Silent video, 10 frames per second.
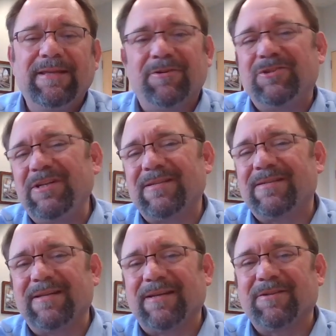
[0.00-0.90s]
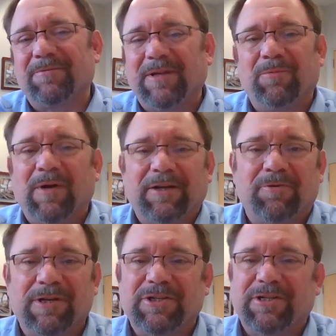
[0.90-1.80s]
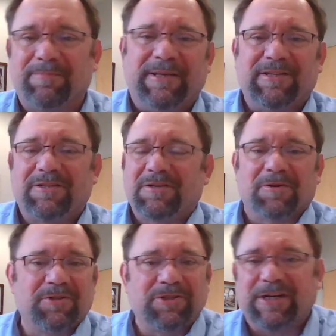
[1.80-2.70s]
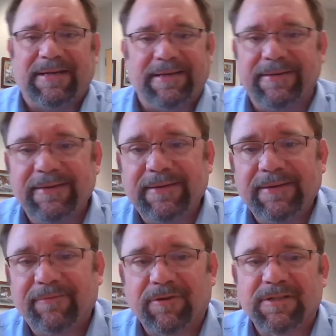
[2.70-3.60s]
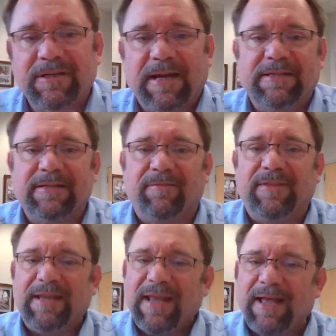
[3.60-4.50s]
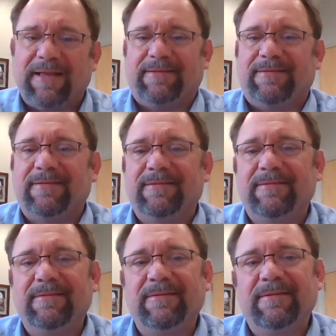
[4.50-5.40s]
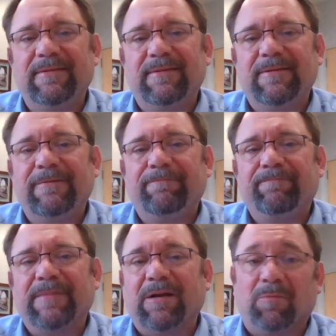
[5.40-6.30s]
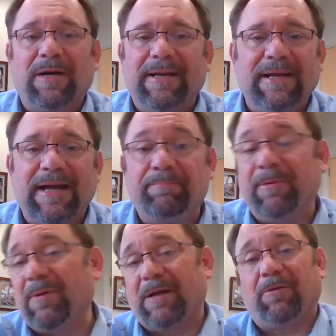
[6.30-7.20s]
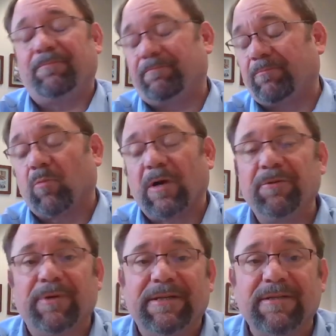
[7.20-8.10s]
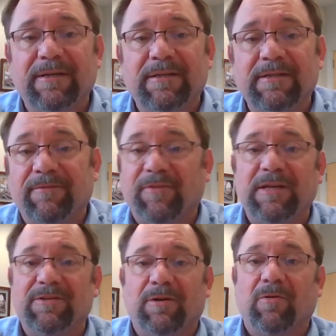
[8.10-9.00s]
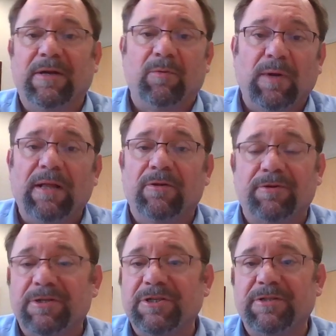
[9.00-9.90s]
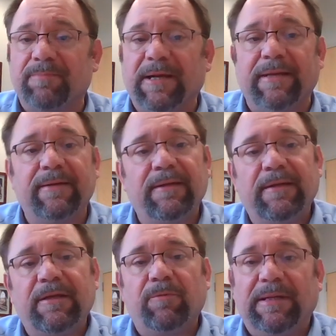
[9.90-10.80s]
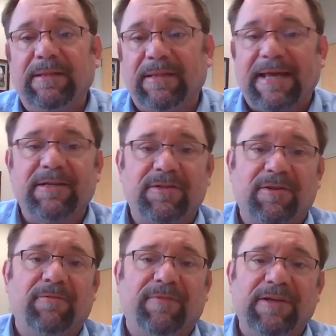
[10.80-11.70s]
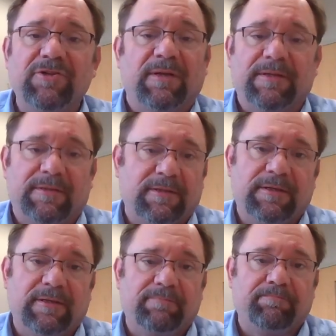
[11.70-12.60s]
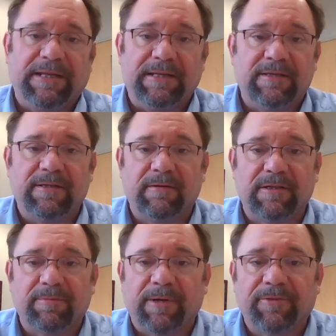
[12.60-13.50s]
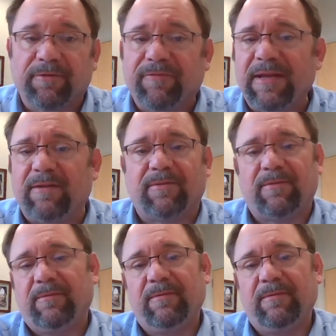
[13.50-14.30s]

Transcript: You know, Jesus doesn't really want Christians to be searching for signs of the end. Why not? Well, one reason is if things are going well, Christians might relax their vigilance in being serious about their faith.